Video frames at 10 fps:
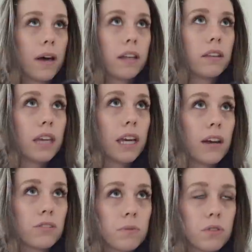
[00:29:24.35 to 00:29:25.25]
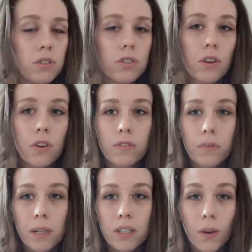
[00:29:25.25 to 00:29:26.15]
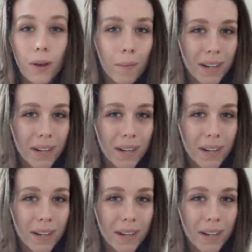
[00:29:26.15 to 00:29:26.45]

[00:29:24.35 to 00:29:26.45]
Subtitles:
And the announcement's just gone off for me to go get my